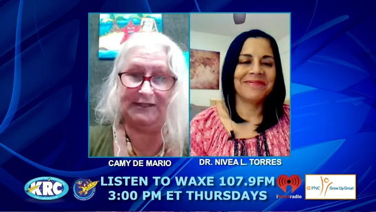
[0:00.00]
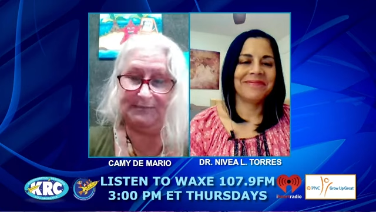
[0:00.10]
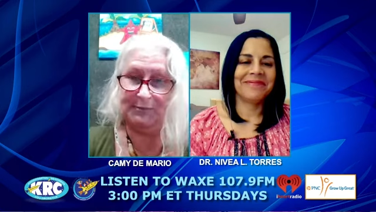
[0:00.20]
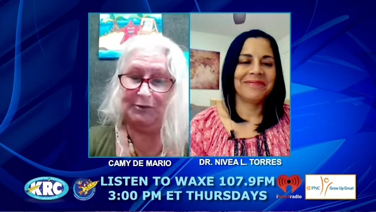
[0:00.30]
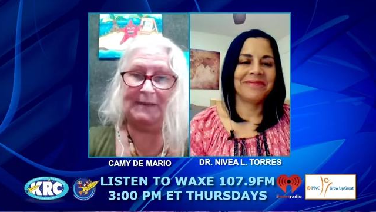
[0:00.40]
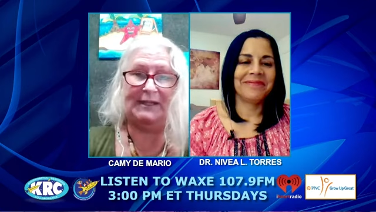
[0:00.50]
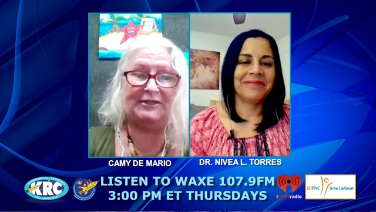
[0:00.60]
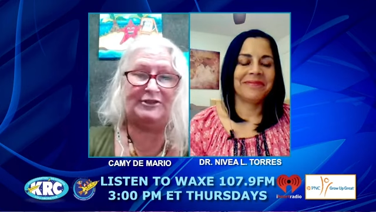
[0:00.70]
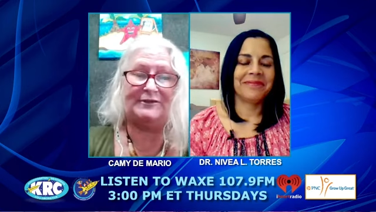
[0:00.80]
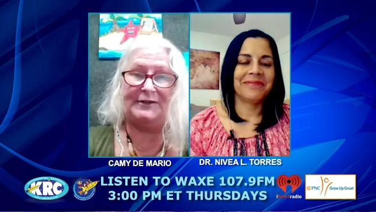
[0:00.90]
Speaker 1: Facebook
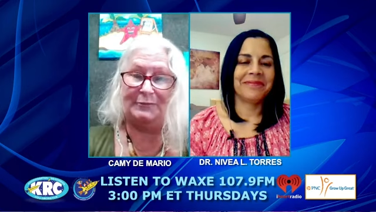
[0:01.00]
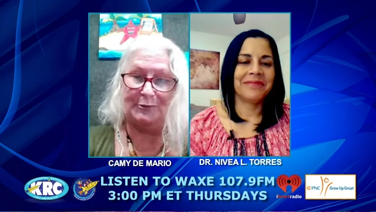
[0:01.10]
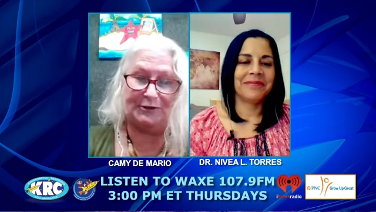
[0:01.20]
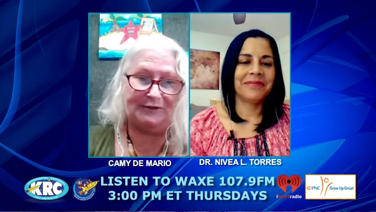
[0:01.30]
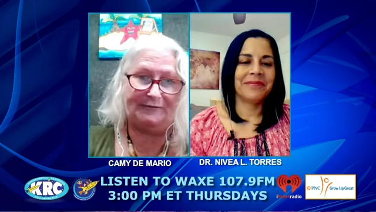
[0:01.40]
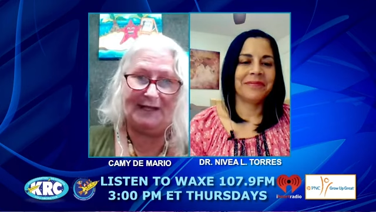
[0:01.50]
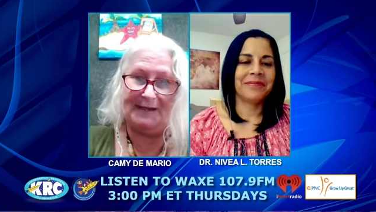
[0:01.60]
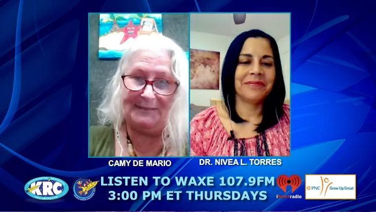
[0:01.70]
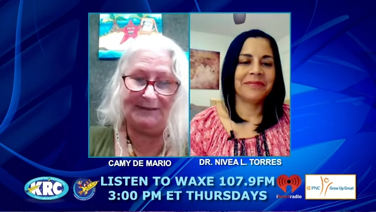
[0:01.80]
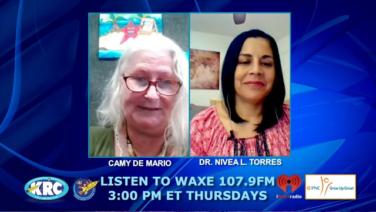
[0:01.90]
page, The World of
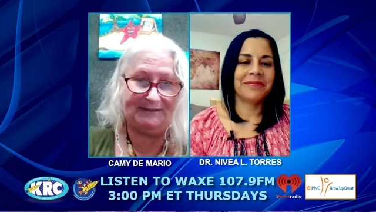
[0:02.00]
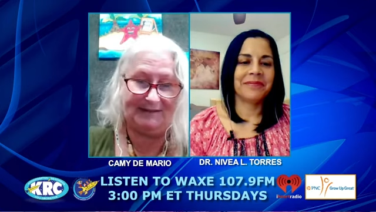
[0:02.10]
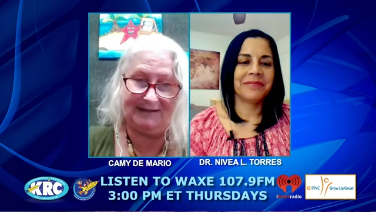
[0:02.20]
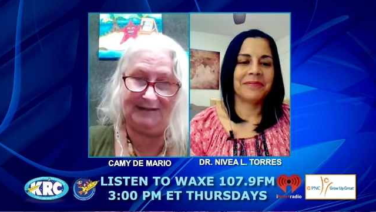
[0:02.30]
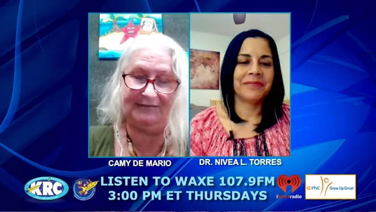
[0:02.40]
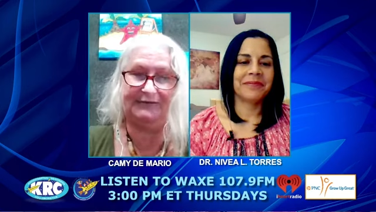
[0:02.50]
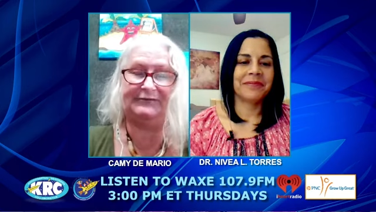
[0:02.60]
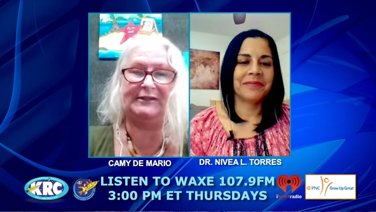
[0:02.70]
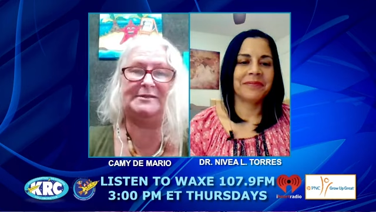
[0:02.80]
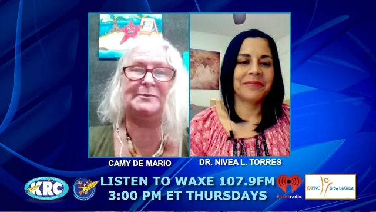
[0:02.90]
Happy. I have a
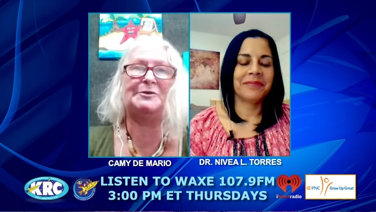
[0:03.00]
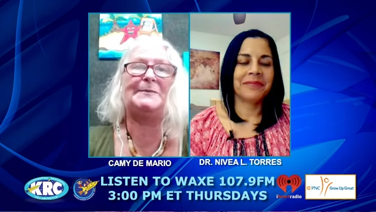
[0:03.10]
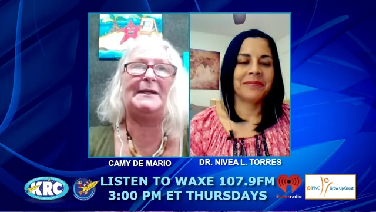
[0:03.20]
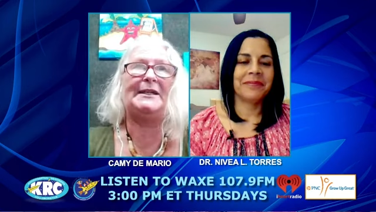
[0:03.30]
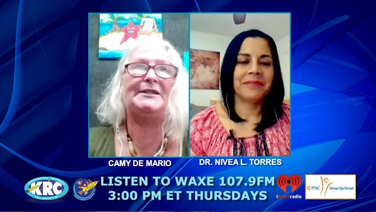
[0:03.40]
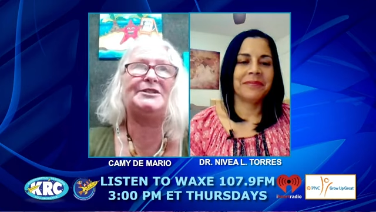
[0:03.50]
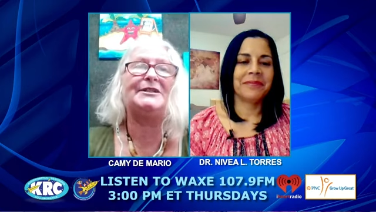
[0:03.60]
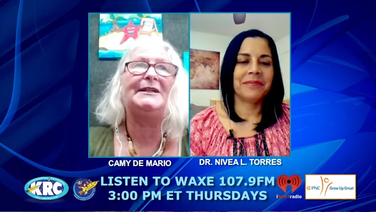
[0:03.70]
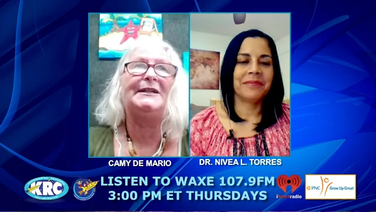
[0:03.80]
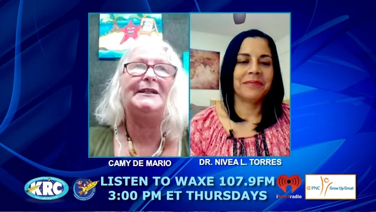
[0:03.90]
Facebook page.
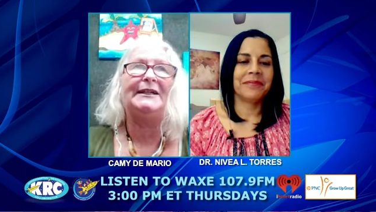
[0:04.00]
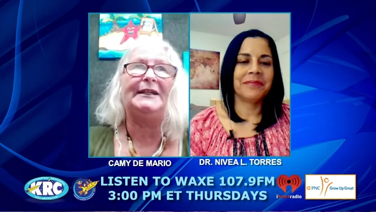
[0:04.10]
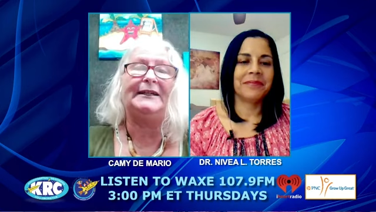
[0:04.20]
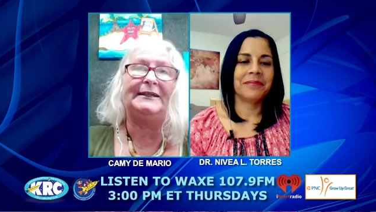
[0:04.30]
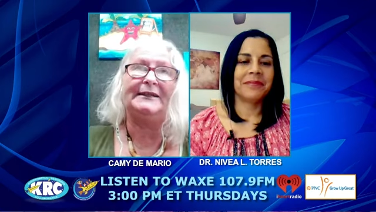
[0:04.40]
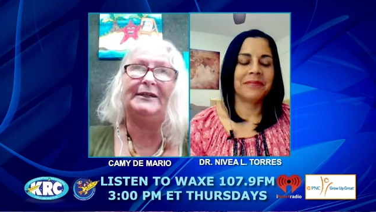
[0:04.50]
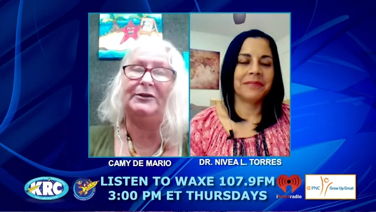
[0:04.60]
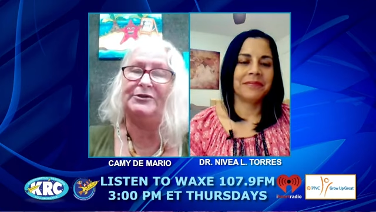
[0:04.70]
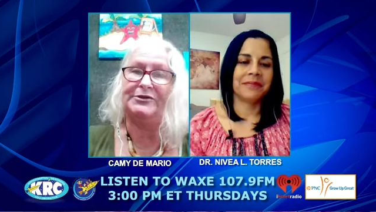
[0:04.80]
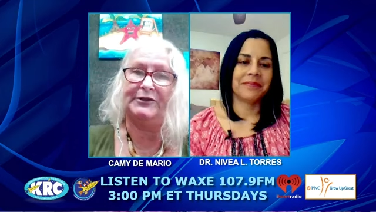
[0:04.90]
And I
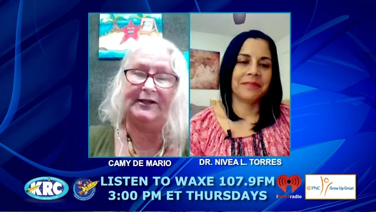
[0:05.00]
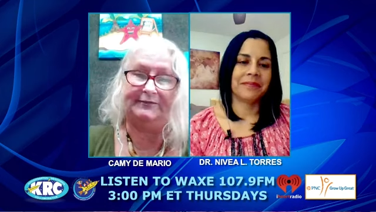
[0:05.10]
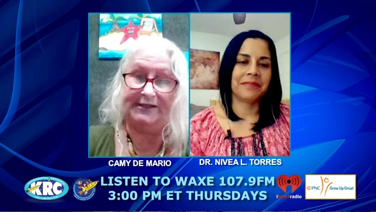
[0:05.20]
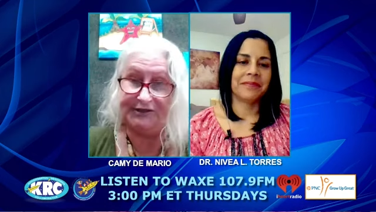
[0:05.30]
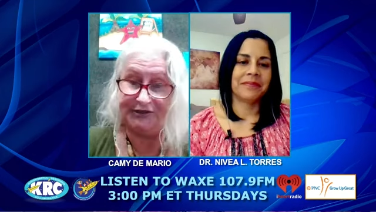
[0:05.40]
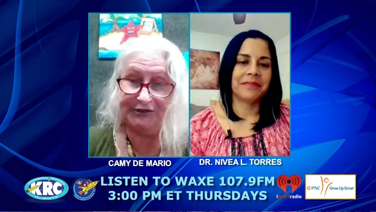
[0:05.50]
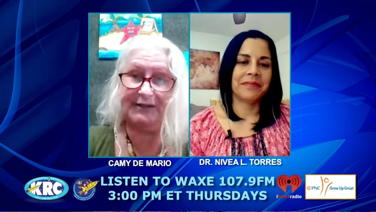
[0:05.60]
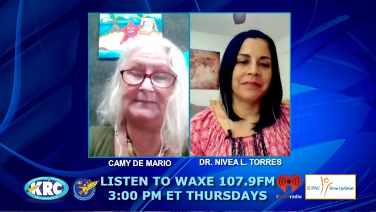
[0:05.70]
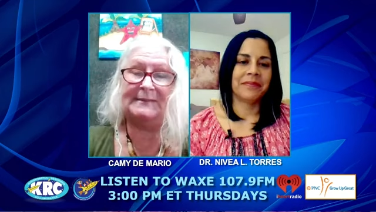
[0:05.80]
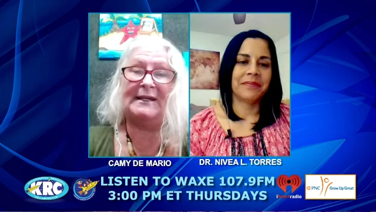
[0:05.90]
also have
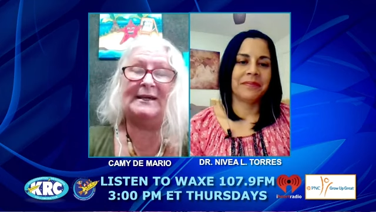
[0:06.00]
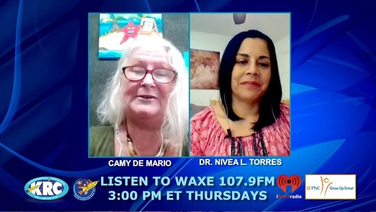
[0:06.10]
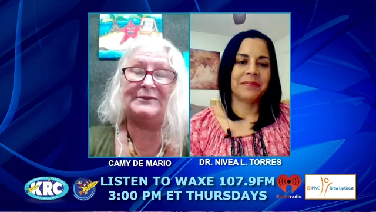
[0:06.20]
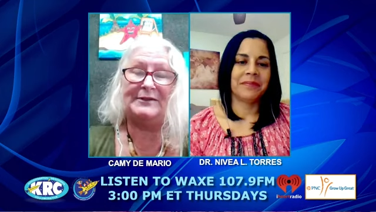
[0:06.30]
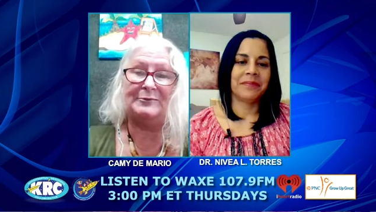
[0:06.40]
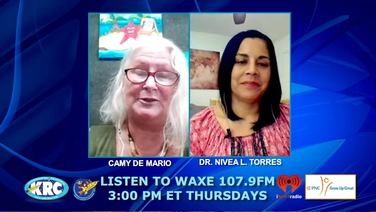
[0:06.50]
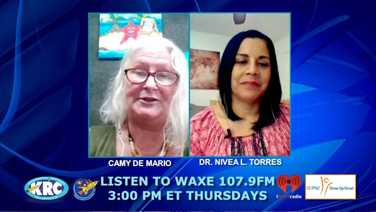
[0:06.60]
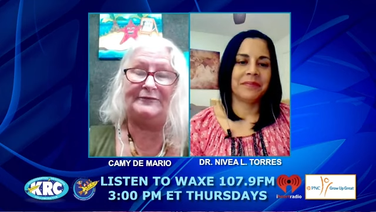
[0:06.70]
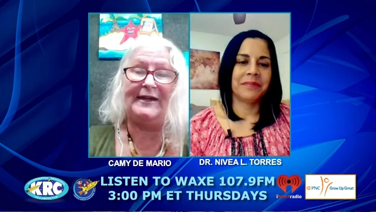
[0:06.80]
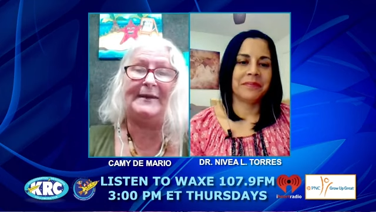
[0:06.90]
Instagram now, The
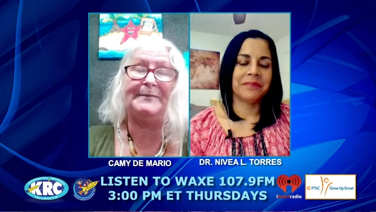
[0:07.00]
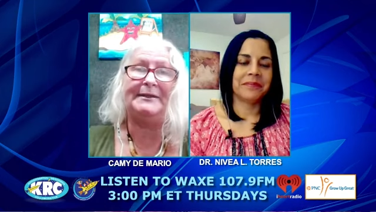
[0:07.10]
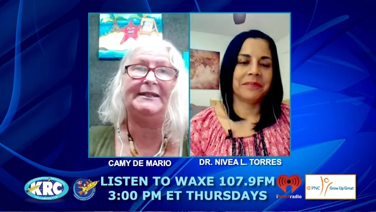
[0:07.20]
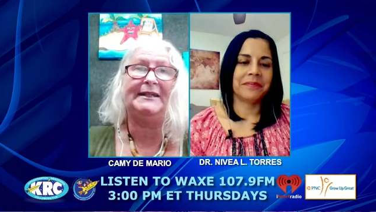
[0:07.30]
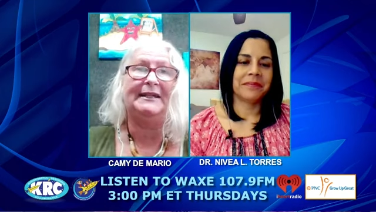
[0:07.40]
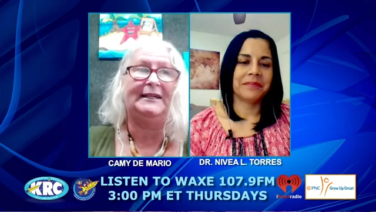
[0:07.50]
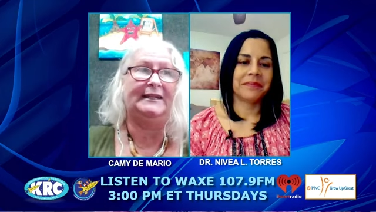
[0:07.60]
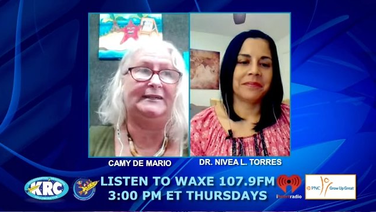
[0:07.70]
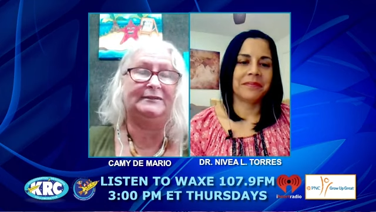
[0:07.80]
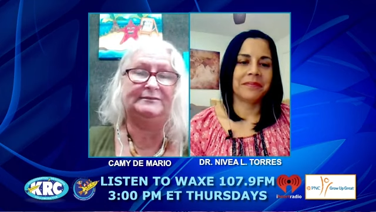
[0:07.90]
World of Happy.
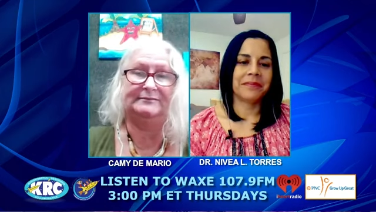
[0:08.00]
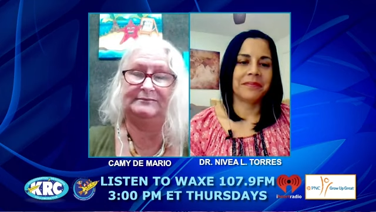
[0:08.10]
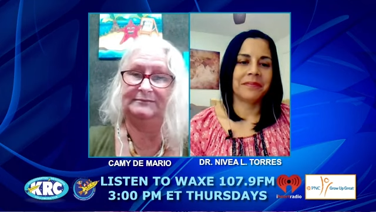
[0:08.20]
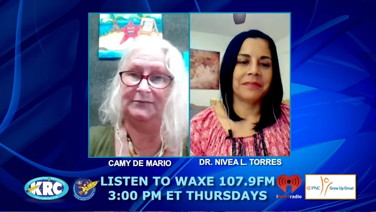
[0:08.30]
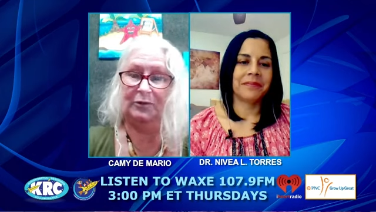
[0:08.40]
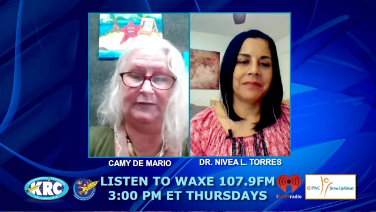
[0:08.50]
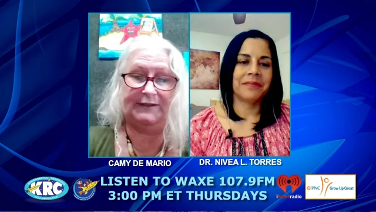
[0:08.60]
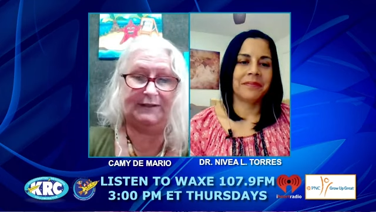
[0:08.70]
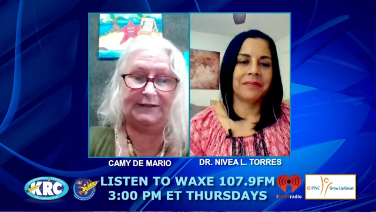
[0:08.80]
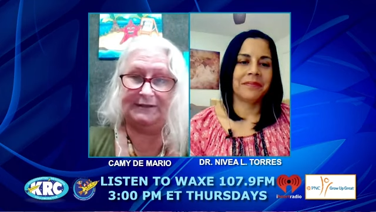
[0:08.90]
And over
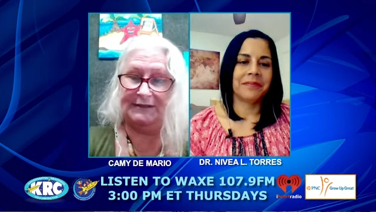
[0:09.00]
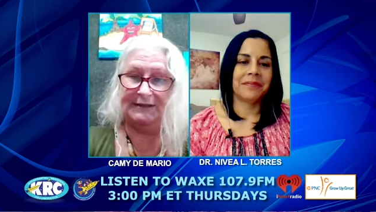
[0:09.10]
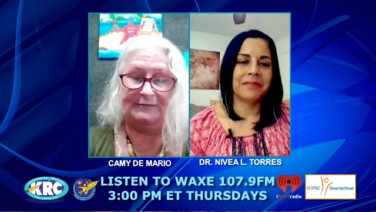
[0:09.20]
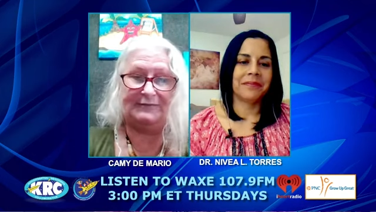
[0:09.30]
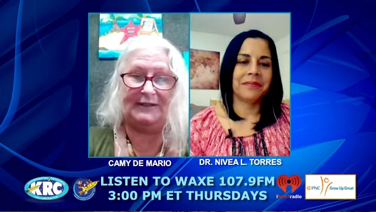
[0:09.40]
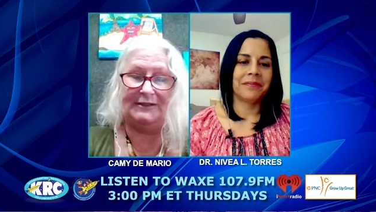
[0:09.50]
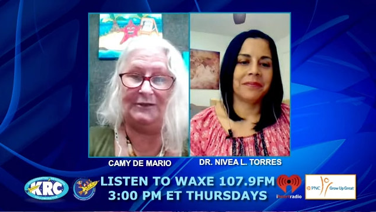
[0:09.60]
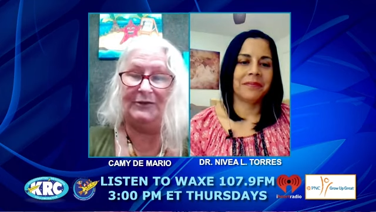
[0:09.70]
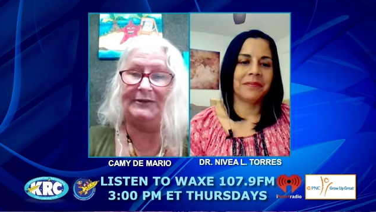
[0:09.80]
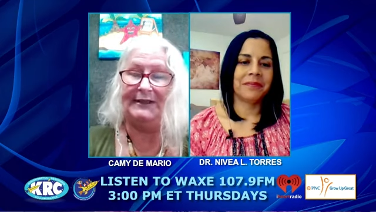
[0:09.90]
there, they can find
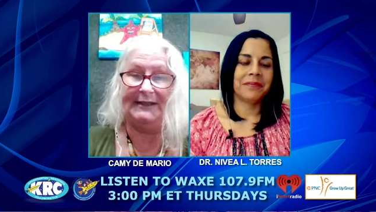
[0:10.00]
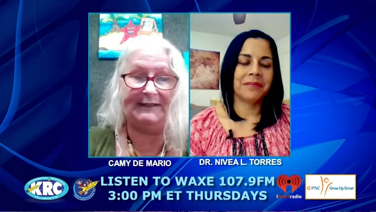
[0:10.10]
all the